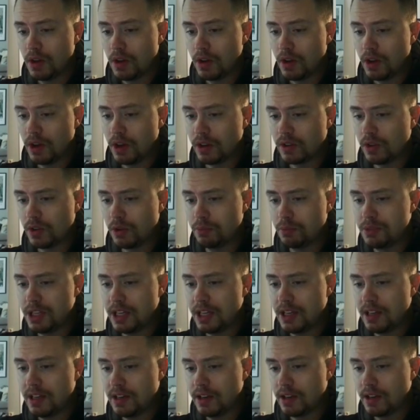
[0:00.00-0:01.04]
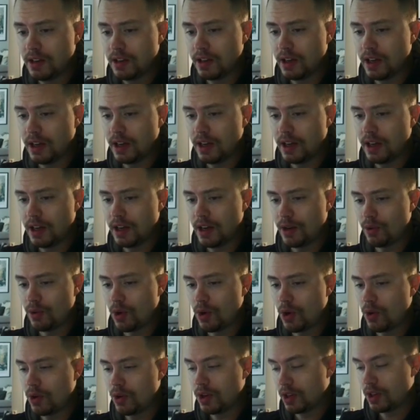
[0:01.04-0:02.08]
And Group D,
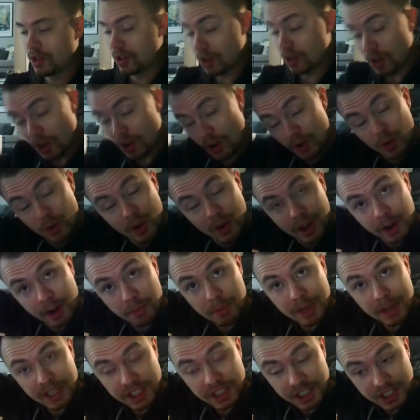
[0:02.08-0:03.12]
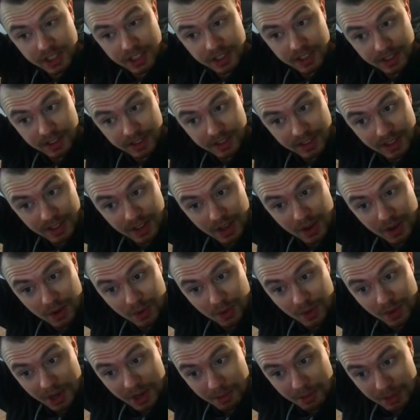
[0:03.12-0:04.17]
Heroic. Oh, what a mess!
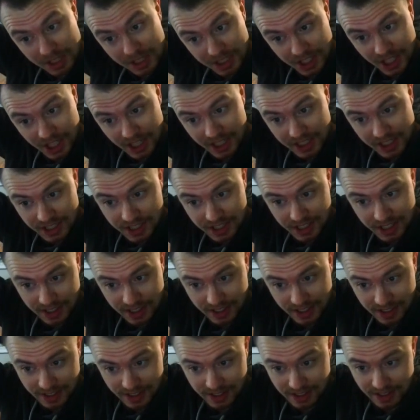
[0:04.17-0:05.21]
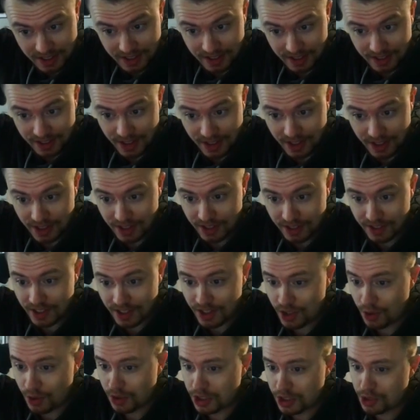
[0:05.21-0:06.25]
What a mess, guys! The
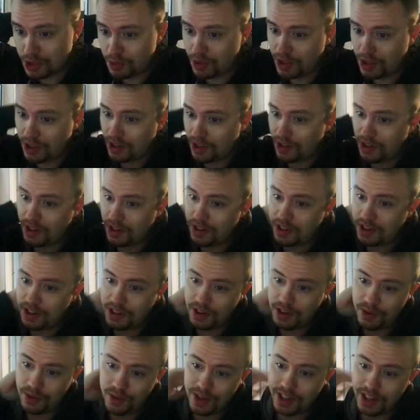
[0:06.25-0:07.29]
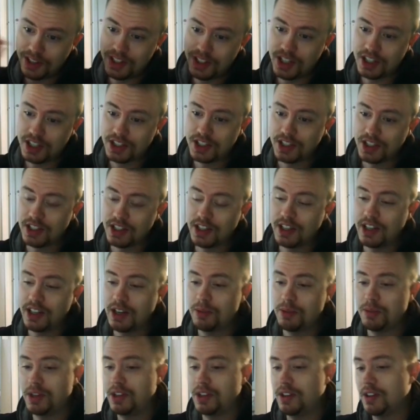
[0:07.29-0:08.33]
news we read yesterday. I
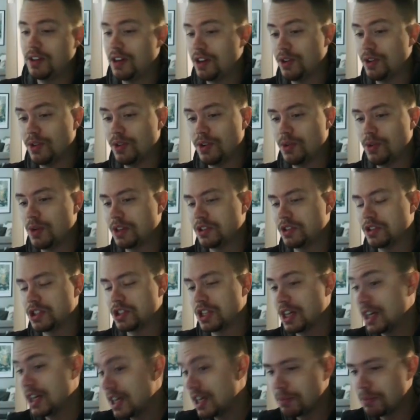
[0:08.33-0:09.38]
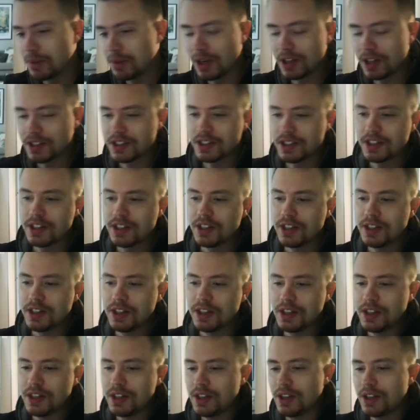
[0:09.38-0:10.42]
mean, I don't know what to say, but
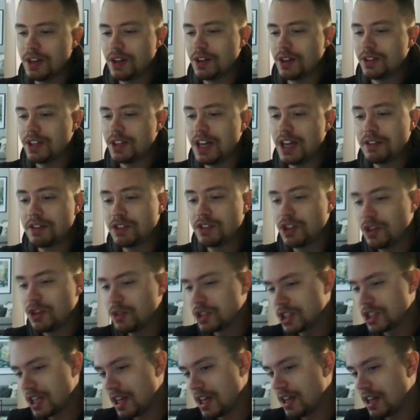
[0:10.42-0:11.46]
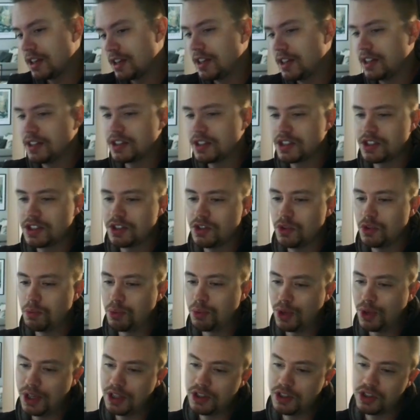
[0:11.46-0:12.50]
they have two stand-ins.
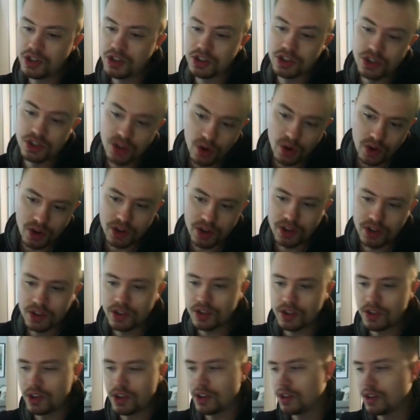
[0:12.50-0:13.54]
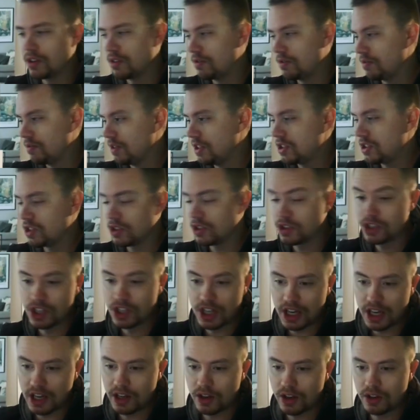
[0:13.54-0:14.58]
Dupree just joined, and it's just
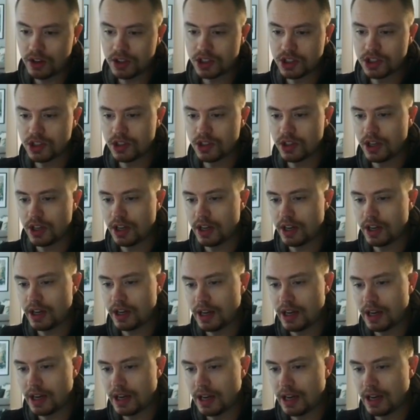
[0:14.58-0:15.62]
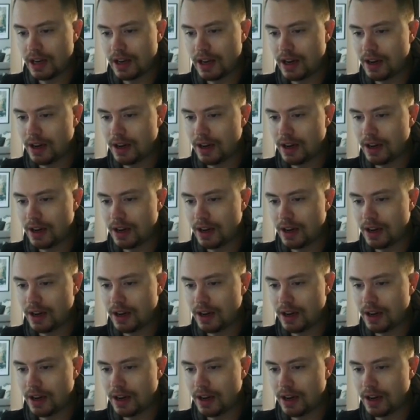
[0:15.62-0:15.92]
chaos. I